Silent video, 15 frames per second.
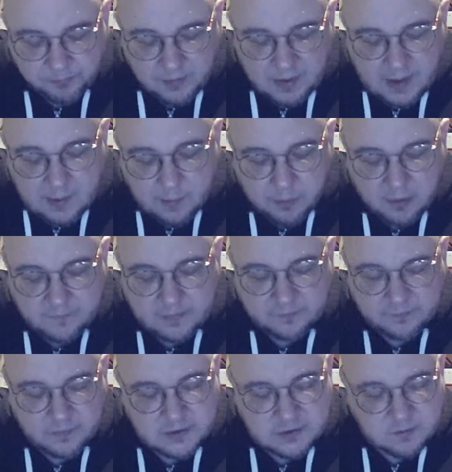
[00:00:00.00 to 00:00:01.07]
Kind of perfect
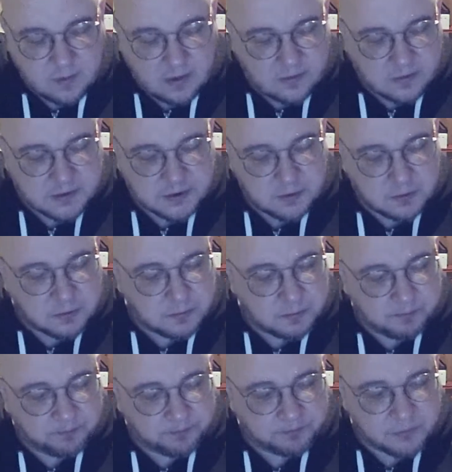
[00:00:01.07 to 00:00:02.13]
for this weather too.
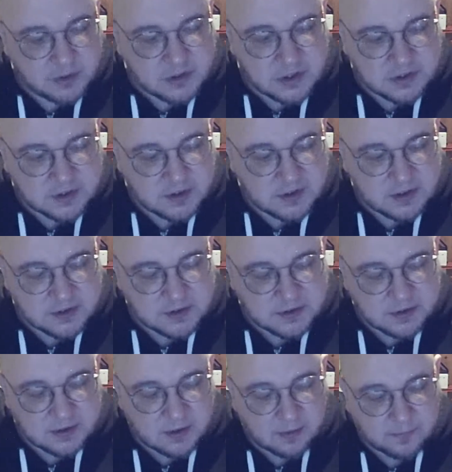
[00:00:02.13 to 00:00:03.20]
It
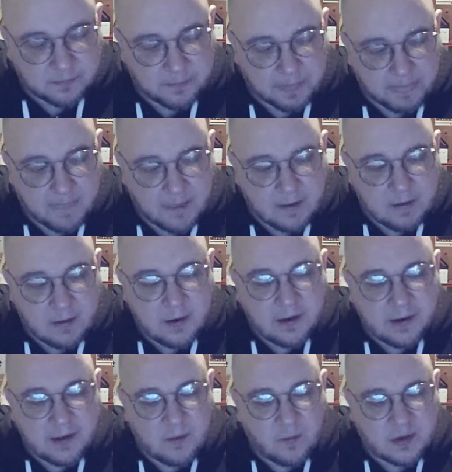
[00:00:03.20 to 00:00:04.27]
just you
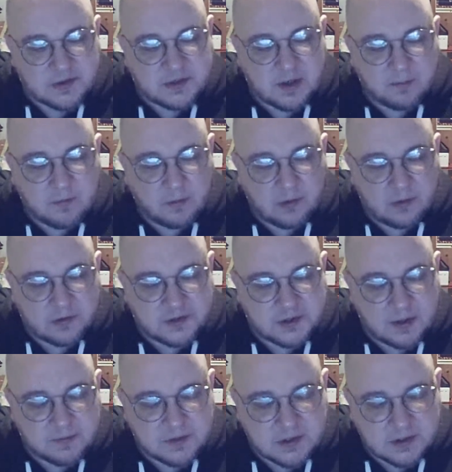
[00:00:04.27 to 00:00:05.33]
want something a little
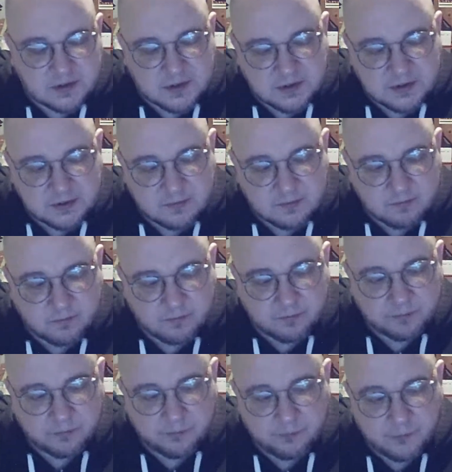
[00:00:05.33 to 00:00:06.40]
substance
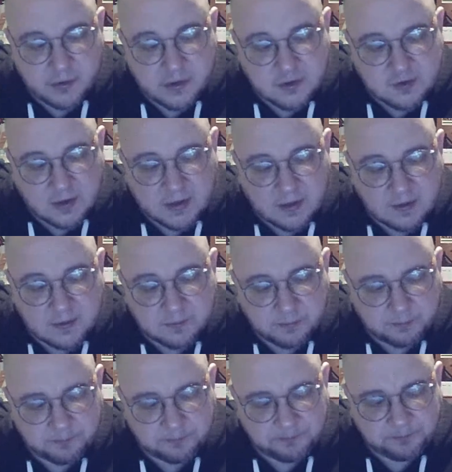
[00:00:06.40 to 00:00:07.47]
when you're drinking
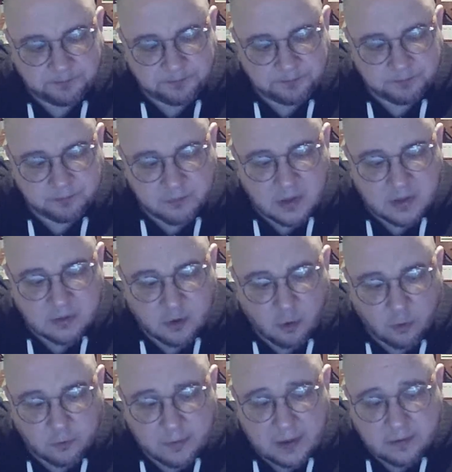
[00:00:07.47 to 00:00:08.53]
in
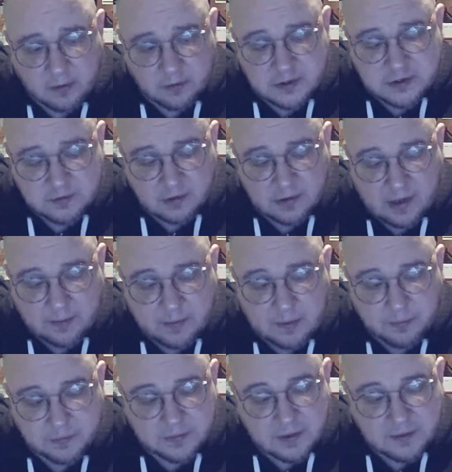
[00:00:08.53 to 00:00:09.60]
cold weather. At least a lot of
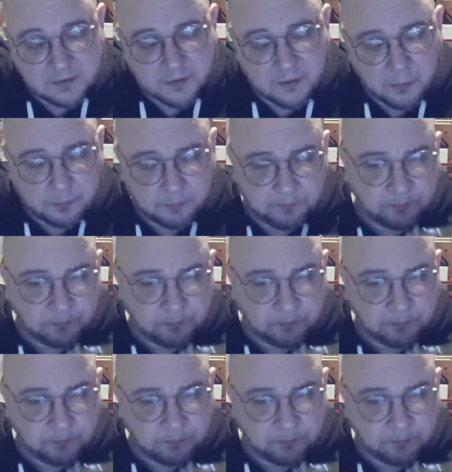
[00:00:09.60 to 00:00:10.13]
people tend to.